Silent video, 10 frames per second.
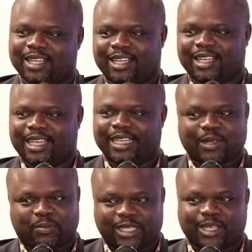uh, at a
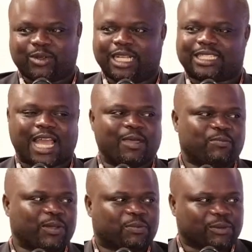particular time,
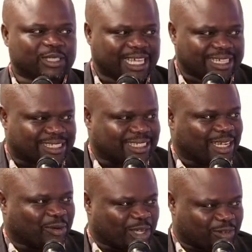people takes it
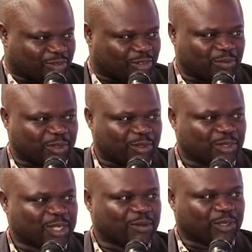away from you
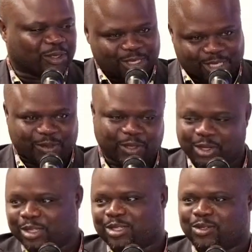because it
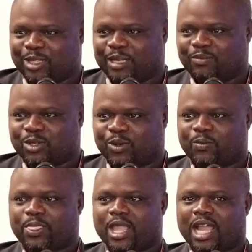belongs to them. So
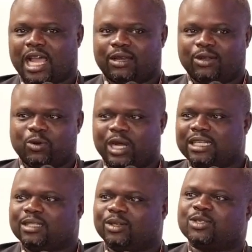I don't
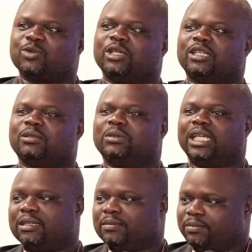want those who will
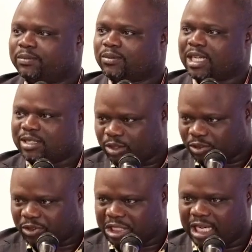remain as
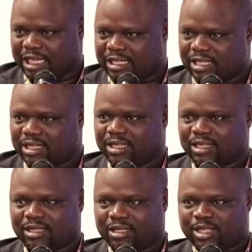officials,
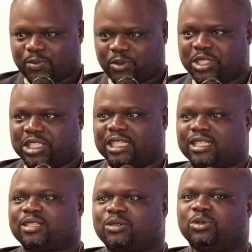this
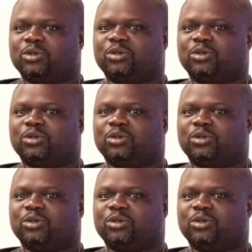project to